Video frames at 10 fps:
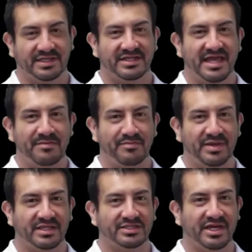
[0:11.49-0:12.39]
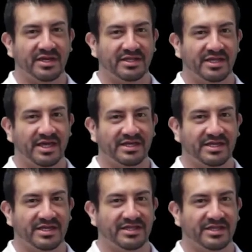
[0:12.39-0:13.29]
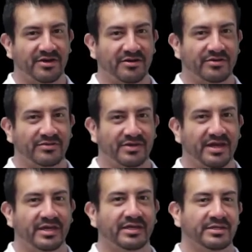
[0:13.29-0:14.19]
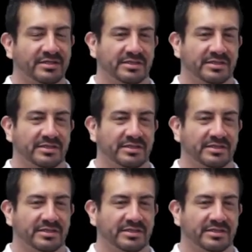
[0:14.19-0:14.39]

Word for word: get that pinch out of that knee in there, okay?